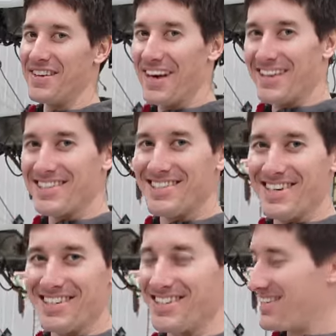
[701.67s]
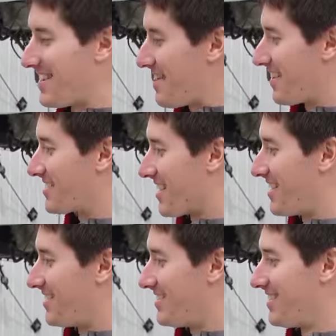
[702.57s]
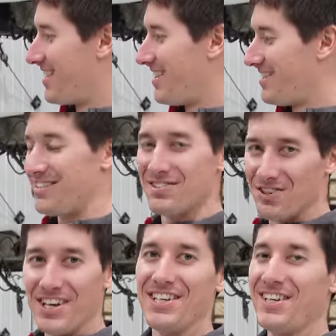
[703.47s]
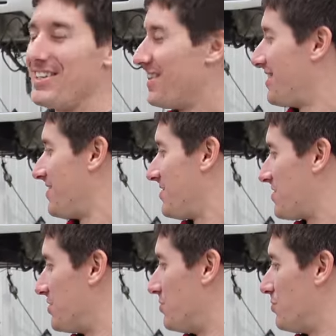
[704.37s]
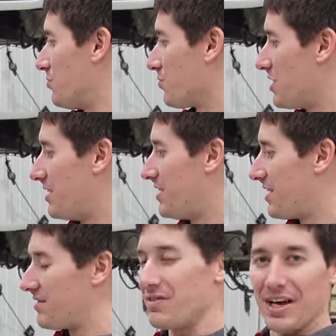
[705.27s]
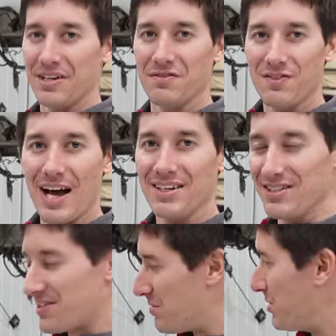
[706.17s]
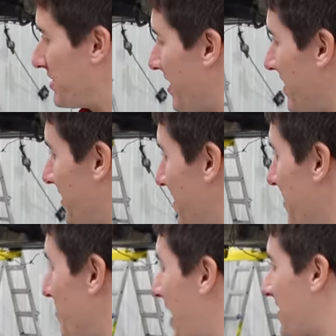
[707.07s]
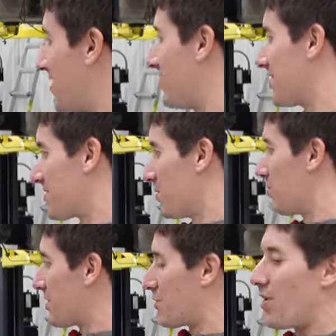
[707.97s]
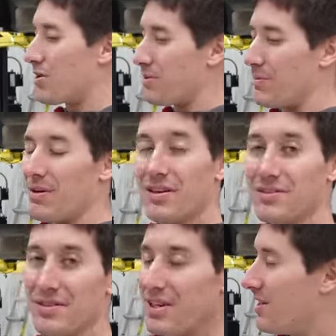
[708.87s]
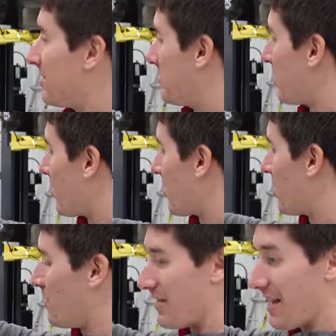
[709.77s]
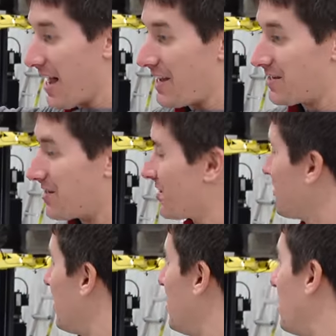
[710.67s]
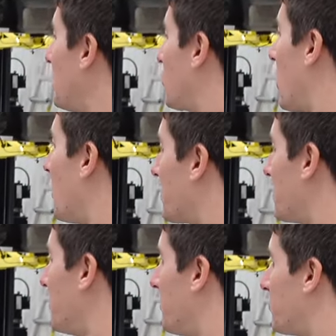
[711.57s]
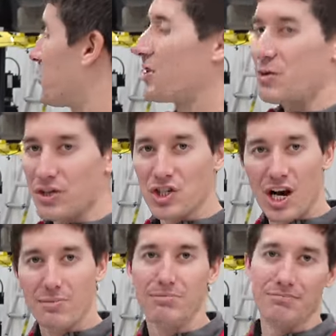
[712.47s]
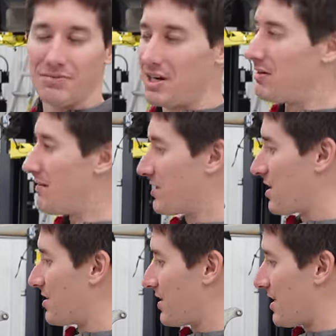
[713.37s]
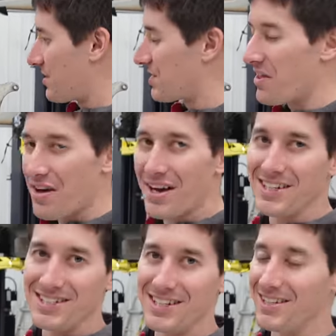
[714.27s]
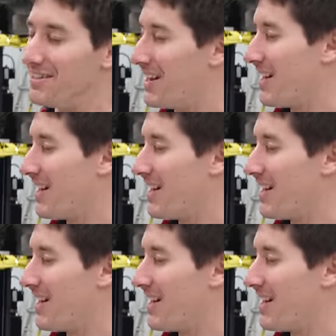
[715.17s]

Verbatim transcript: The LS6 is in the cradle, ready to really get like a final assembly done and get it back on here. So we'll get the water pump on tomorrow and the headers, which honestly, pretty quick job. I don't have exhaust gaskets. I thought I did.